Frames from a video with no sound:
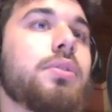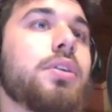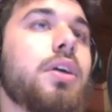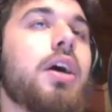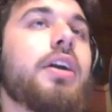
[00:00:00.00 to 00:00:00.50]

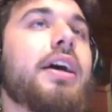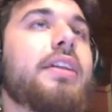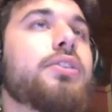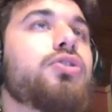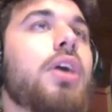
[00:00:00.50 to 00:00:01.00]
Oh no,
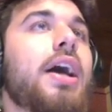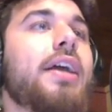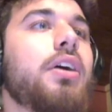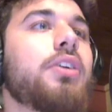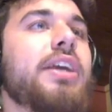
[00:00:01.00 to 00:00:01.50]
they're trying.
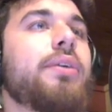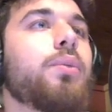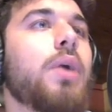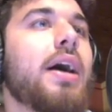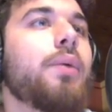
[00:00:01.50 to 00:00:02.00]

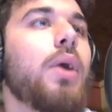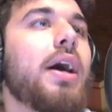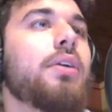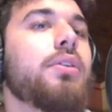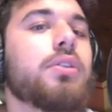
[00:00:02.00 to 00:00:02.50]
Jalen
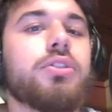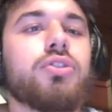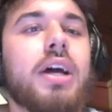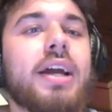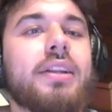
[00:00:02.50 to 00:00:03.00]
Waddle. They're
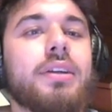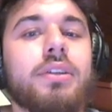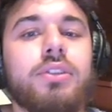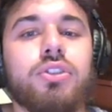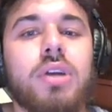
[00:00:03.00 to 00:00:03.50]
trying
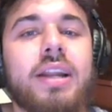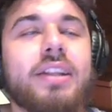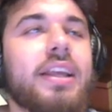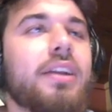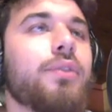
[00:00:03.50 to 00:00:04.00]
to
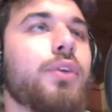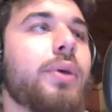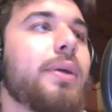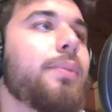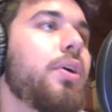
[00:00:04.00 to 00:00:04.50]
interview
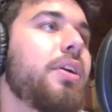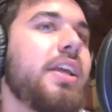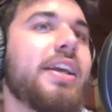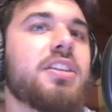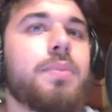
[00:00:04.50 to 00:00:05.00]
him on
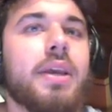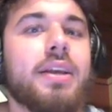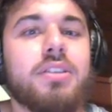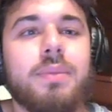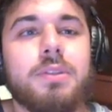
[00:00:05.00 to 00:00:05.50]
ESPN.
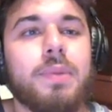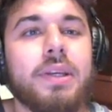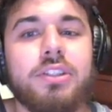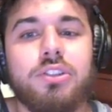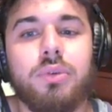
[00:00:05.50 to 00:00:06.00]
So I'm just
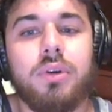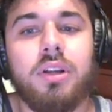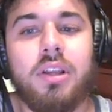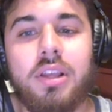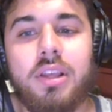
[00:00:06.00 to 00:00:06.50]
making sure.
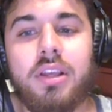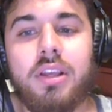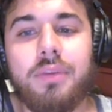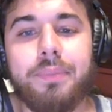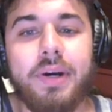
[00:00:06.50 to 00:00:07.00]

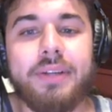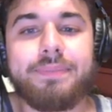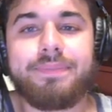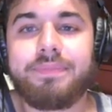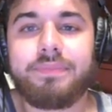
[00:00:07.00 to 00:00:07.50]
But
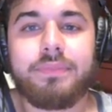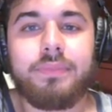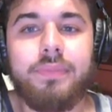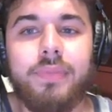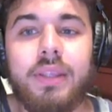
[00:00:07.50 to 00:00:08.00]

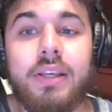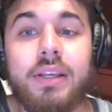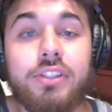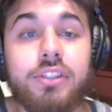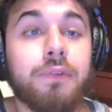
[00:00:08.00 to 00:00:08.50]

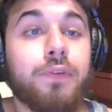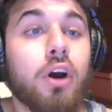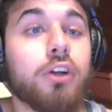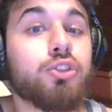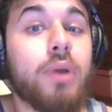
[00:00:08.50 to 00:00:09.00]
so
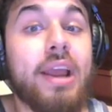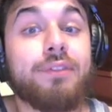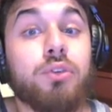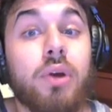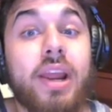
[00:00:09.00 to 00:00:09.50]
far, draft
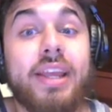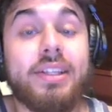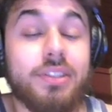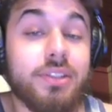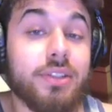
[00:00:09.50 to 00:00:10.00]

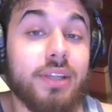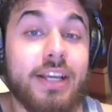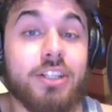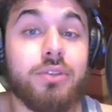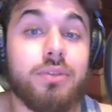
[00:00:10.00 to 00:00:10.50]
grades,
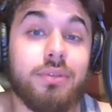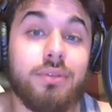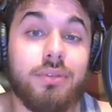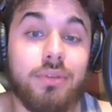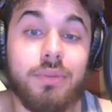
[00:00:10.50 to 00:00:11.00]
as
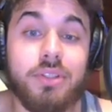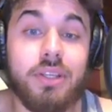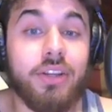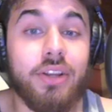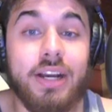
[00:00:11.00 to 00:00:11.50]
I'm just letting
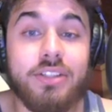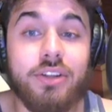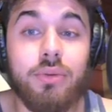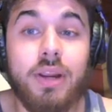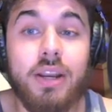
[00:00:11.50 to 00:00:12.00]
you guys know
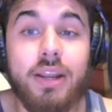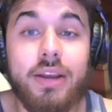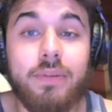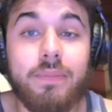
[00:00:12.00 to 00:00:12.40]
right now.